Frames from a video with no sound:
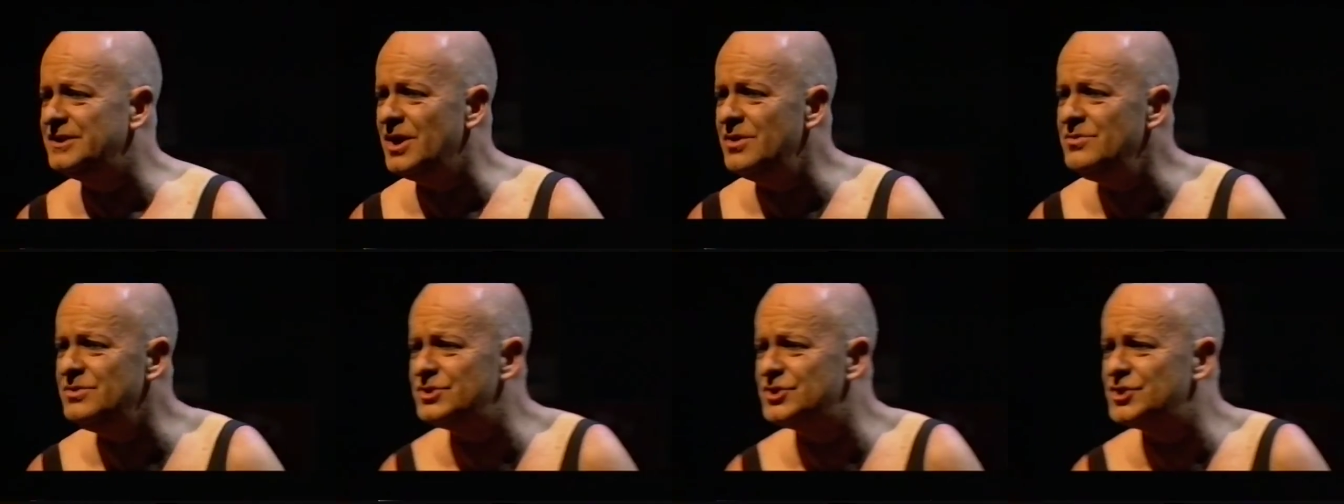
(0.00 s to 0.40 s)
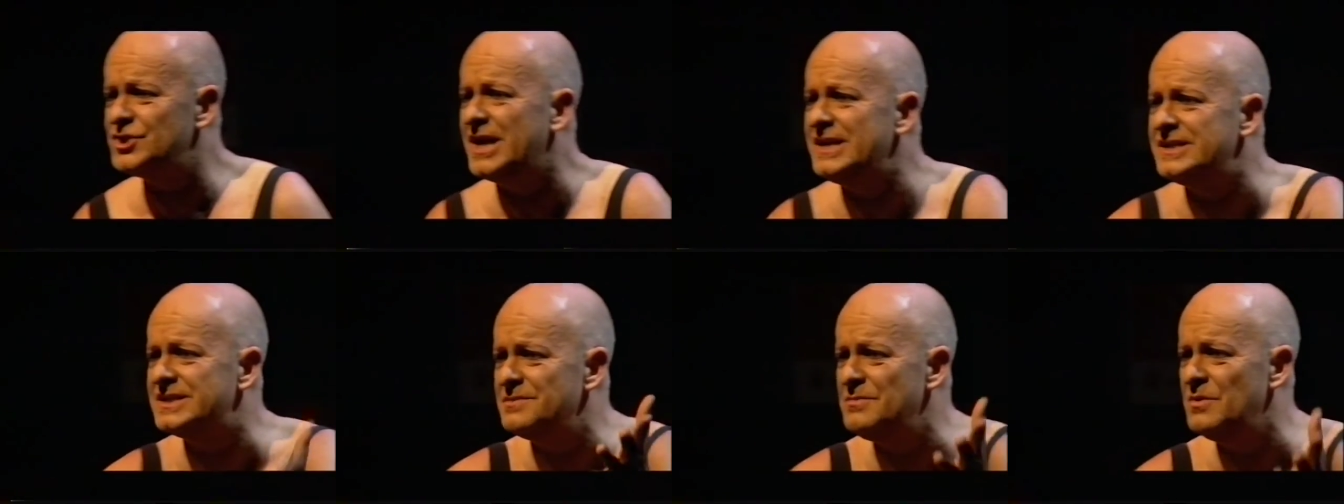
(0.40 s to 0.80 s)
Don't
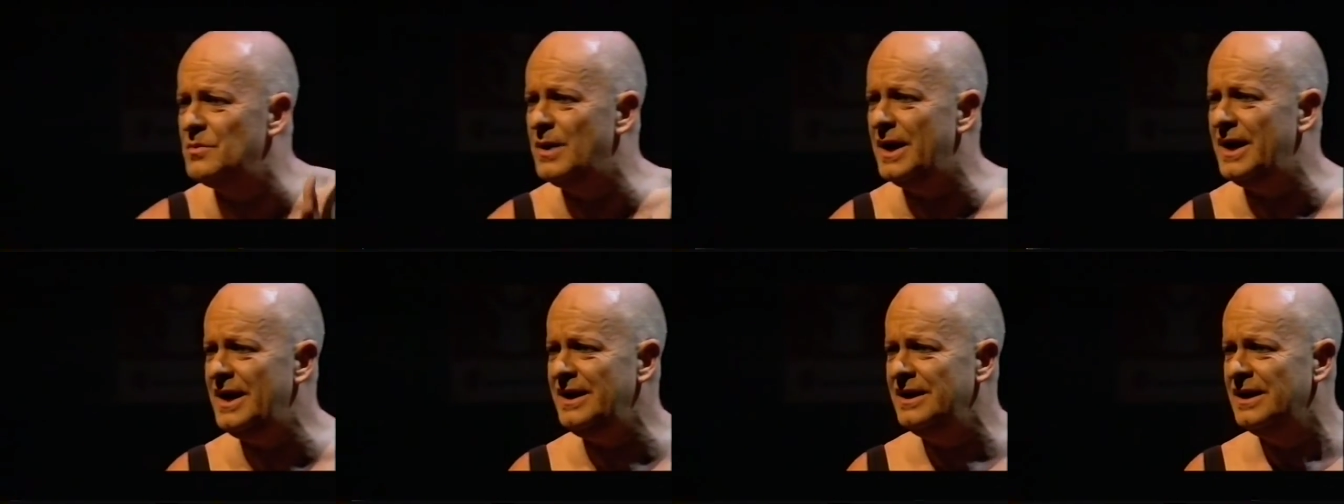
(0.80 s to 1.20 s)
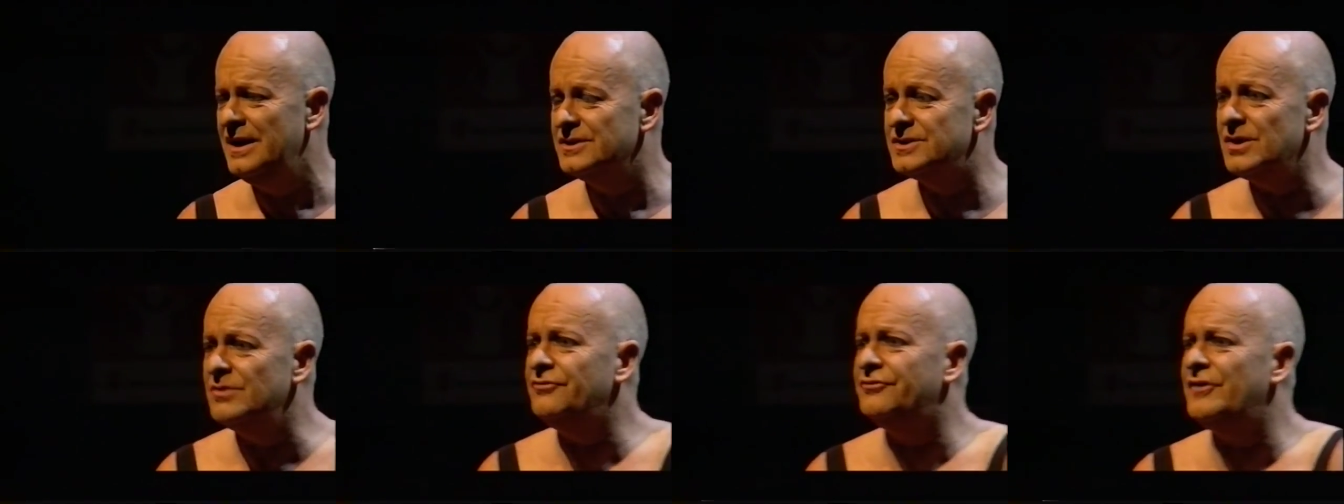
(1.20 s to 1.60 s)
chase them away.
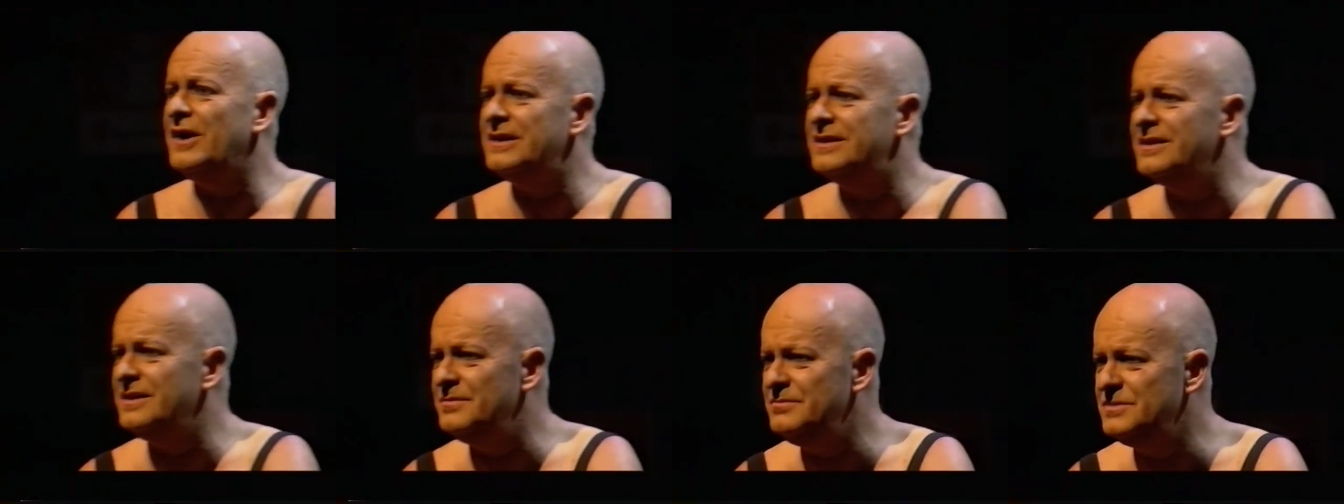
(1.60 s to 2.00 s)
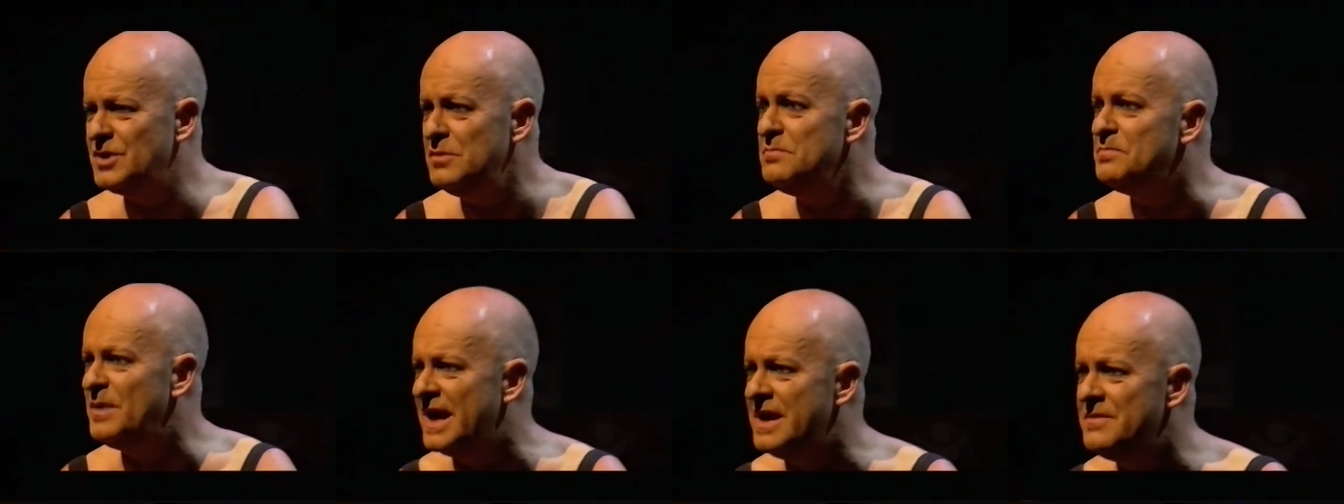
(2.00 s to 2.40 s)
Don't frighten them.
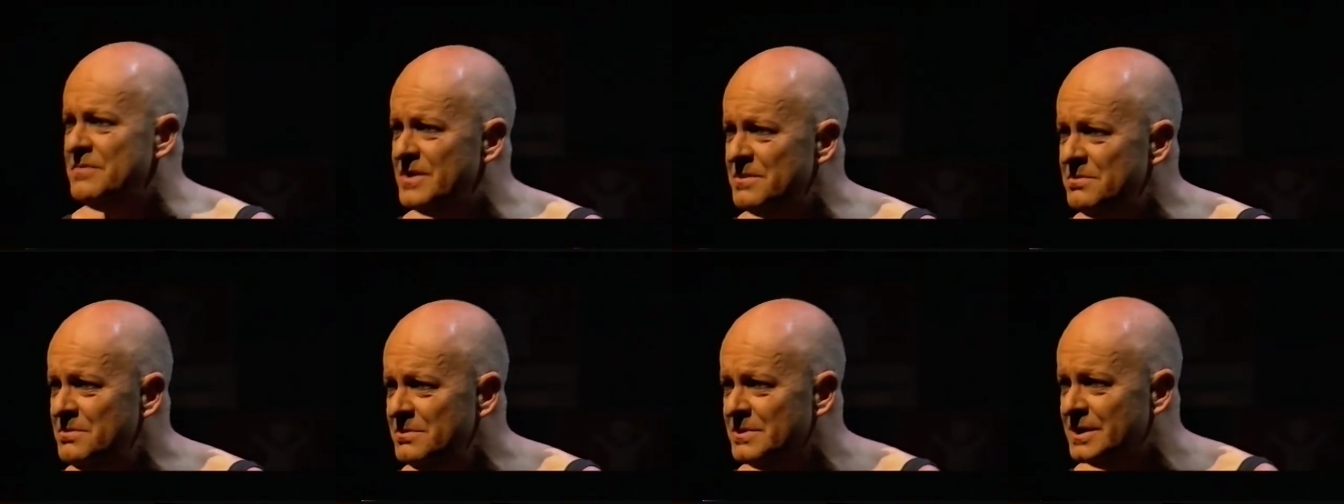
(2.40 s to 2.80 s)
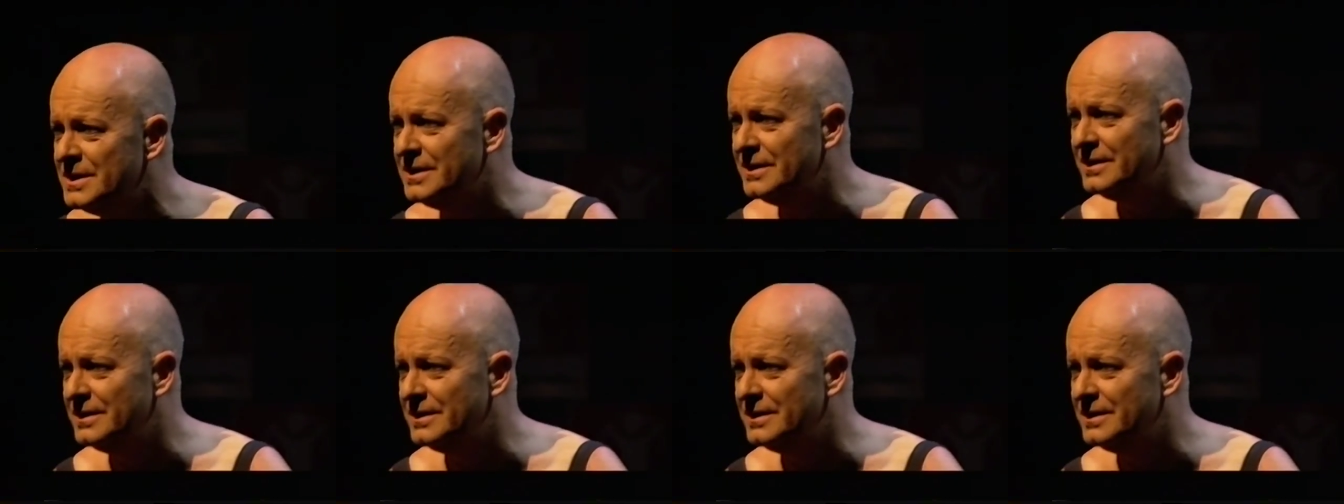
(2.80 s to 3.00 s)
Don't blame them.